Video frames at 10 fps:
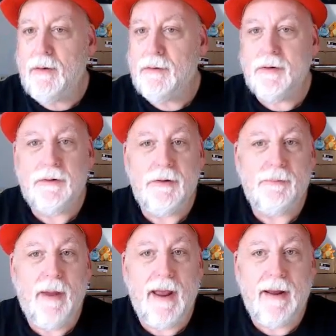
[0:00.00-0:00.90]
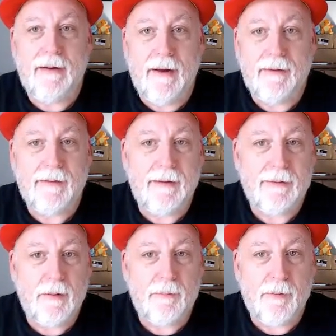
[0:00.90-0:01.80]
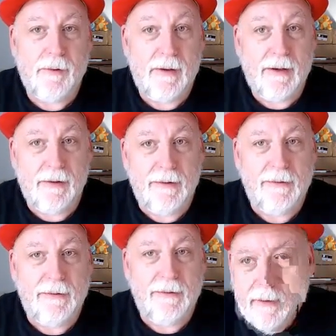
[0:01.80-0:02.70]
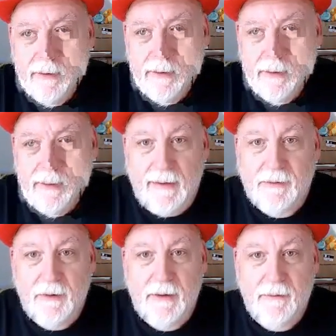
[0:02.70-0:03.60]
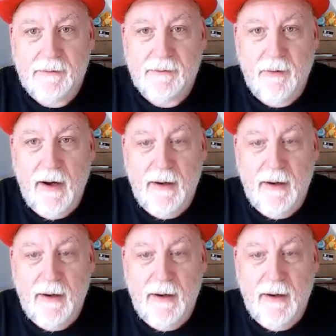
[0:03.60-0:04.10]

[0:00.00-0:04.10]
look too bad. I think they're pretty good. And that's going to give us a grade